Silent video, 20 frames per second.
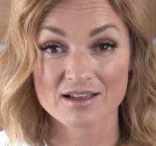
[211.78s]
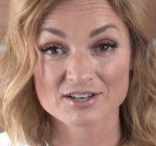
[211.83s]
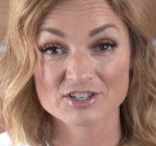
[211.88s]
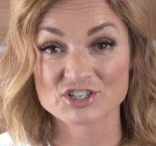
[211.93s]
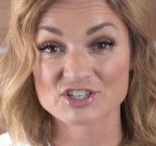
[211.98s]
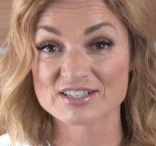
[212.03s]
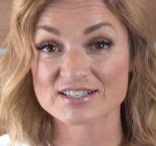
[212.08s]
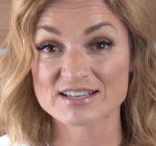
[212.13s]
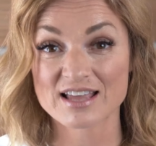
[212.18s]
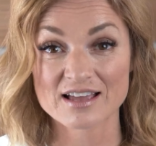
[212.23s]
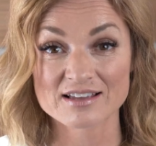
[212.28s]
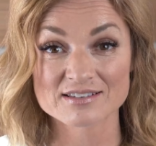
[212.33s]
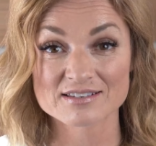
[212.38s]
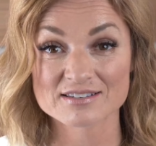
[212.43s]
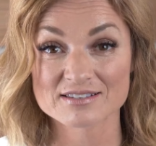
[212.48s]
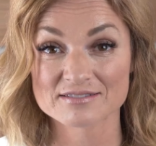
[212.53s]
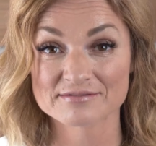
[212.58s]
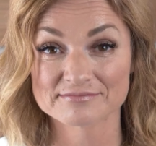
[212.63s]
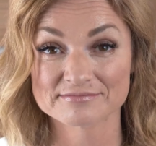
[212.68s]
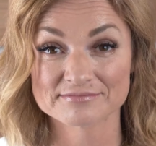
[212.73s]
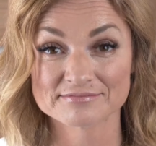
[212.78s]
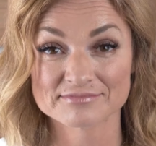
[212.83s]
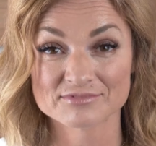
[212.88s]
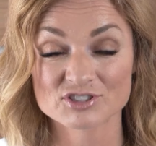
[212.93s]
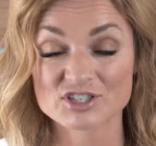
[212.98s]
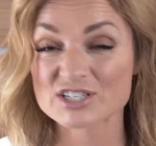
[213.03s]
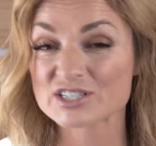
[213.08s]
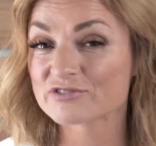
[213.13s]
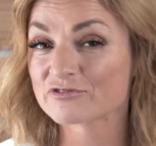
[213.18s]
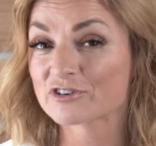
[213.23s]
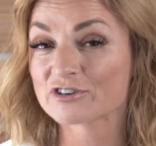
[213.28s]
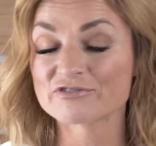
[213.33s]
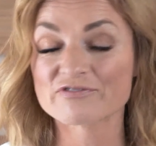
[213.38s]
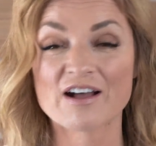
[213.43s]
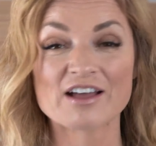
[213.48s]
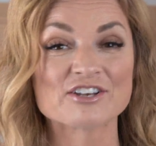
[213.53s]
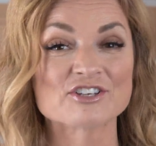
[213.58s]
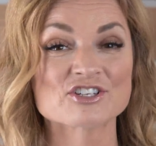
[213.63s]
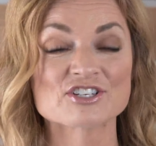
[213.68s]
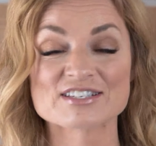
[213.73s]
Just guess. Just for
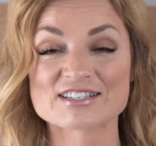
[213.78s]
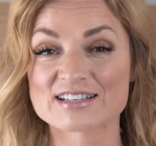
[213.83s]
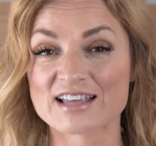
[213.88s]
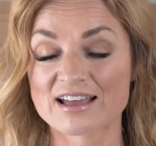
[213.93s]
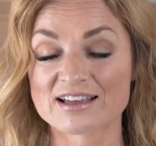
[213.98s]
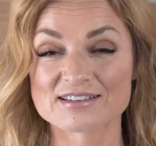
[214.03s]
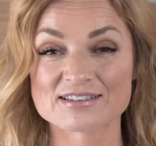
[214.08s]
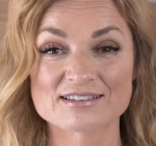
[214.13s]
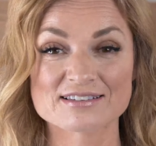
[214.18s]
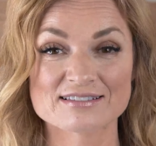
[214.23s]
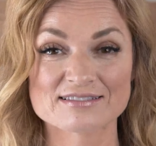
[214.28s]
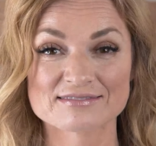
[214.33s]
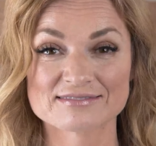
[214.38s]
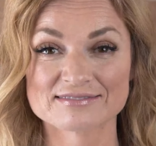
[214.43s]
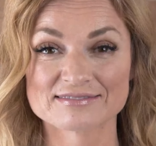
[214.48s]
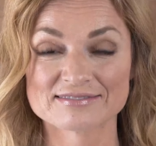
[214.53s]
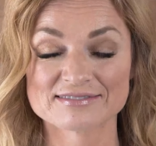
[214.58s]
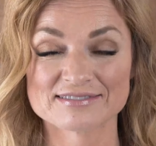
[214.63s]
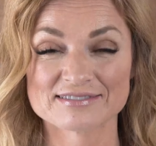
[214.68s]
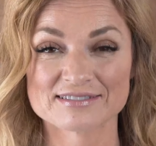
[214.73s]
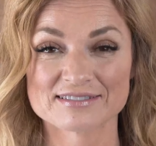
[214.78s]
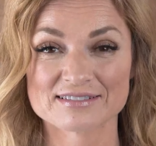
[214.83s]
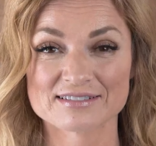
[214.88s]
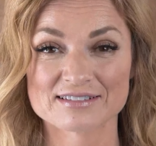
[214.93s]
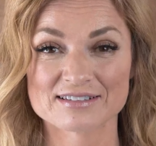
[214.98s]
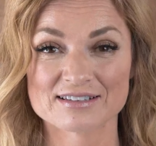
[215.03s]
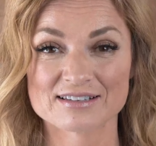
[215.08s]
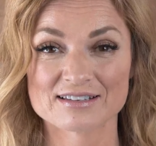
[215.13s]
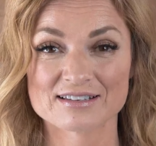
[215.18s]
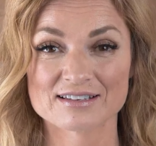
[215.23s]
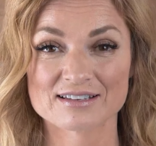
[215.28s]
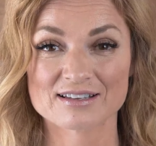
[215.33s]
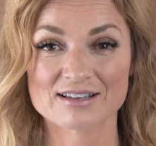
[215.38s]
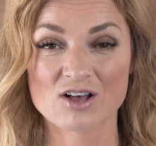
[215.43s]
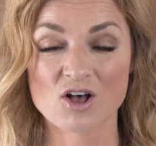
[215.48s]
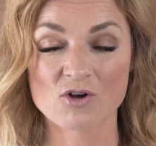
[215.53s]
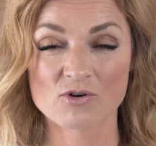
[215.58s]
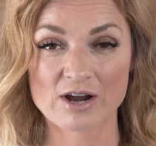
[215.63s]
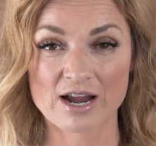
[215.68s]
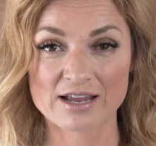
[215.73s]
fun, just guess.
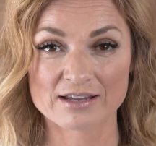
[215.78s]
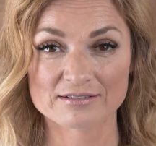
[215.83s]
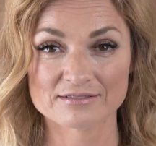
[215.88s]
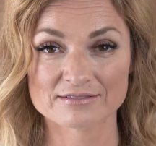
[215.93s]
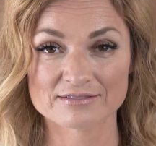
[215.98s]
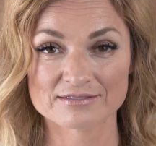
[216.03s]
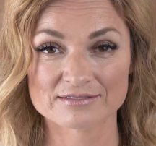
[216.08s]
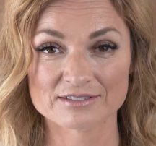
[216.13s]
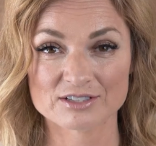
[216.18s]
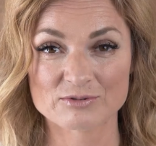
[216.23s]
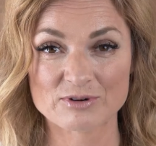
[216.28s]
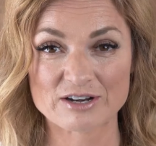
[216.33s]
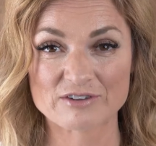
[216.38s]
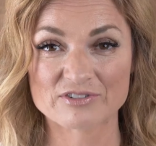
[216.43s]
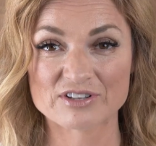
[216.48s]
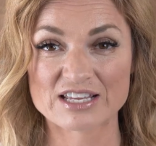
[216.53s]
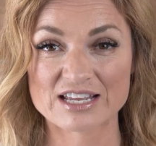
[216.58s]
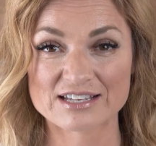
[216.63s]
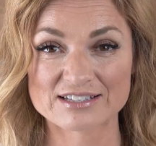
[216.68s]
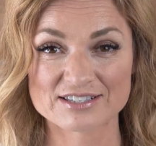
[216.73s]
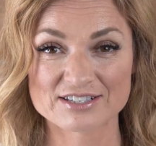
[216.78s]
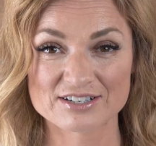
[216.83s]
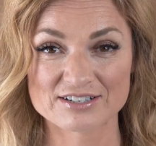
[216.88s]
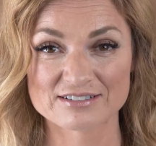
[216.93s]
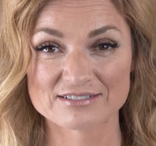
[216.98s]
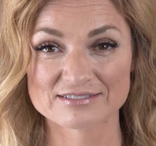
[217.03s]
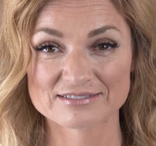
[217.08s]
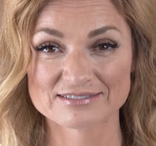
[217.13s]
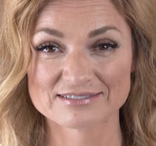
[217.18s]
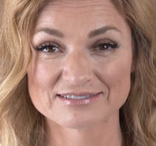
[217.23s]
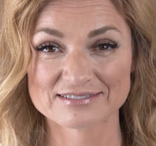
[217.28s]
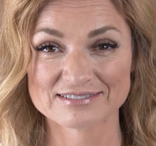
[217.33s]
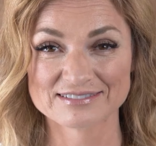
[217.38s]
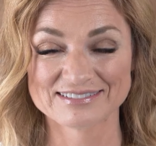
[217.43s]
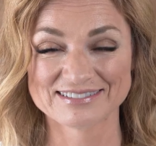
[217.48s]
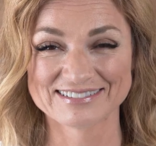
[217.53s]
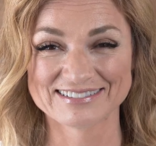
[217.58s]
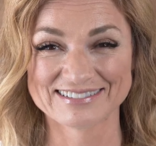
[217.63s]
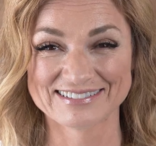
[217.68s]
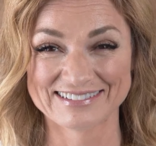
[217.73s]
All right, you ready for the answer?
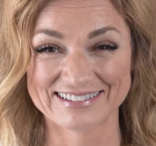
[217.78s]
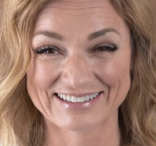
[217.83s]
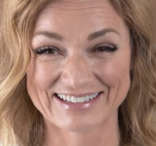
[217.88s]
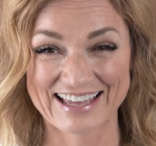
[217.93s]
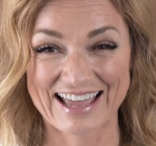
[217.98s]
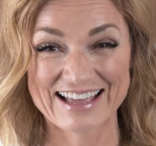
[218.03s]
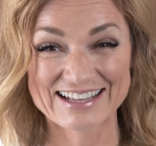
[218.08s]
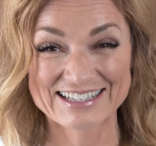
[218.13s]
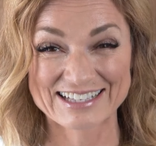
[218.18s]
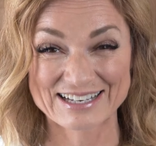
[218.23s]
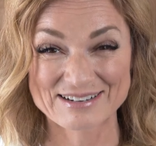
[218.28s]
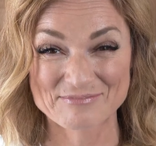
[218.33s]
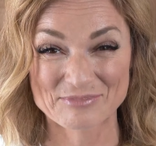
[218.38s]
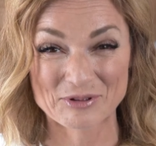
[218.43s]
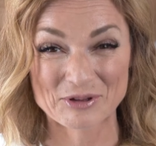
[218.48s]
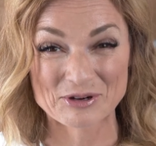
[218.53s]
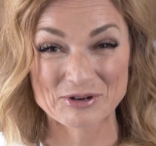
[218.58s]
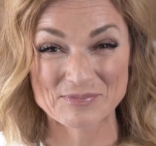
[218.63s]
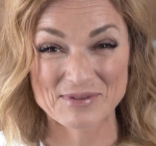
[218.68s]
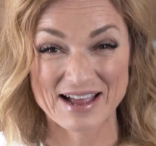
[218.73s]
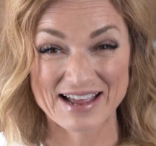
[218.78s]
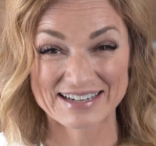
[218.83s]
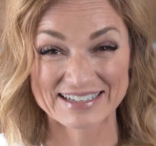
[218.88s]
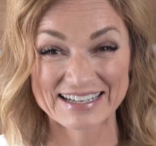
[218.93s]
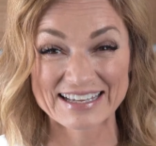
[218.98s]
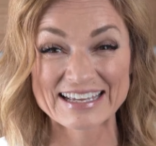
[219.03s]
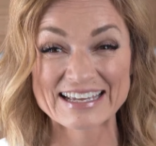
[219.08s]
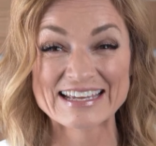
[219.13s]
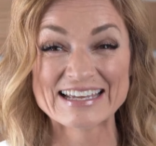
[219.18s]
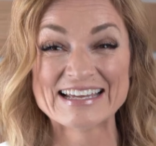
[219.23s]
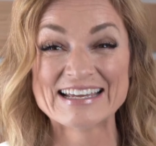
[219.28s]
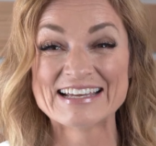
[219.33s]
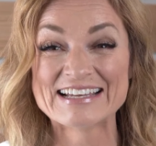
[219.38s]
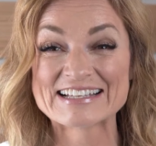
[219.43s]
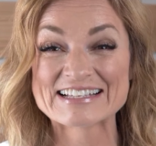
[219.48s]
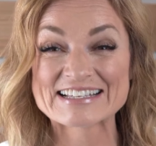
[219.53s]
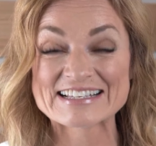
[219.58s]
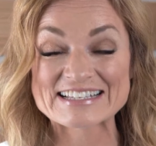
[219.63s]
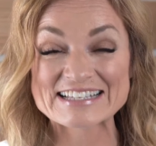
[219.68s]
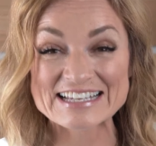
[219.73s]
Okay, it's gonna blow your mind.
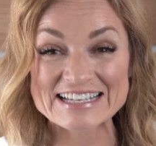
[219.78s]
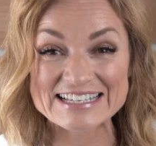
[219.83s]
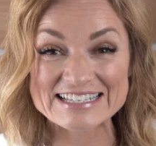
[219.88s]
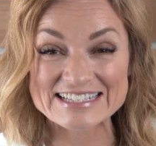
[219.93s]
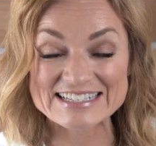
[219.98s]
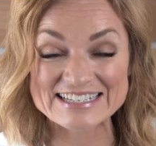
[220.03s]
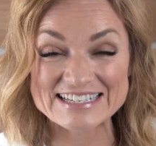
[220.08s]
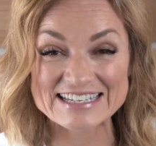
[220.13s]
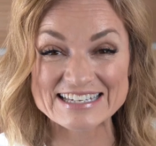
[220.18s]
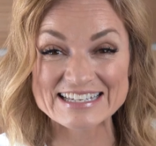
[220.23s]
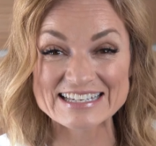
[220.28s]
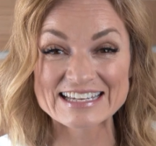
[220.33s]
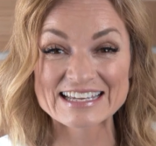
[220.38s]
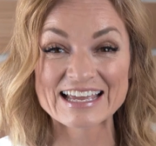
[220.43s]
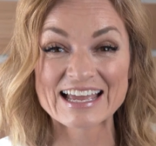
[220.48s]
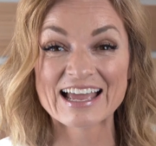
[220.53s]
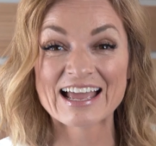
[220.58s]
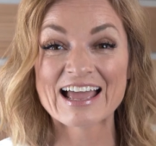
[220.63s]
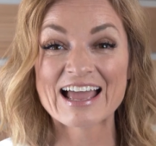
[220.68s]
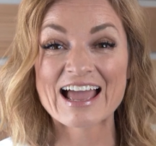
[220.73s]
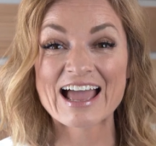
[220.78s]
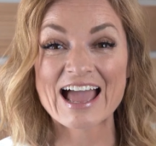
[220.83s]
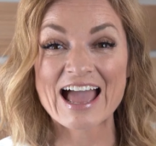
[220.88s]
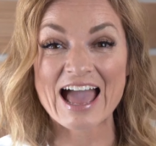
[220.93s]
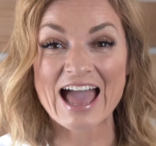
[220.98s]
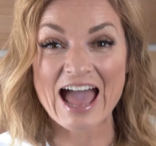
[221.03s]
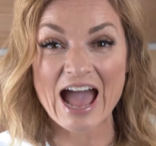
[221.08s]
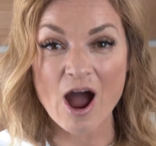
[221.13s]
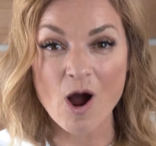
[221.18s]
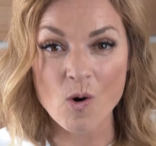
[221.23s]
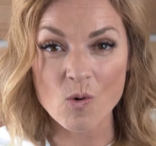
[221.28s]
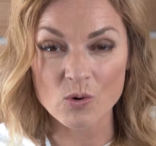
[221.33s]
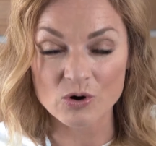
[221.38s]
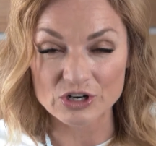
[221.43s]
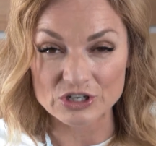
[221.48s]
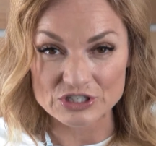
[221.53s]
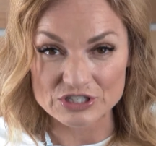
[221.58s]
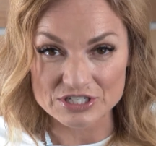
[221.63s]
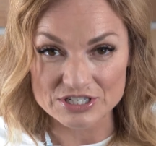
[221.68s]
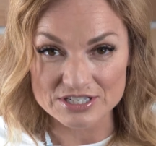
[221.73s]
60
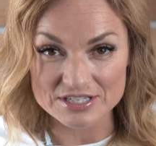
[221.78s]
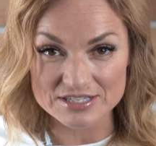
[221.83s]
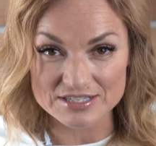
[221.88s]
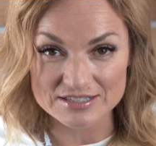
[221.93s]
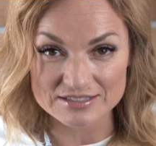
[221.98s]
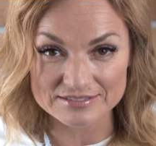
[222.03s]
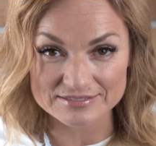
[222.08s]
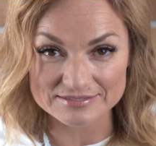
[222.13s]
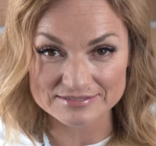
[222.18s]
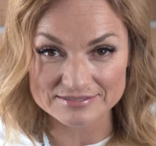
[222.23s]
hours.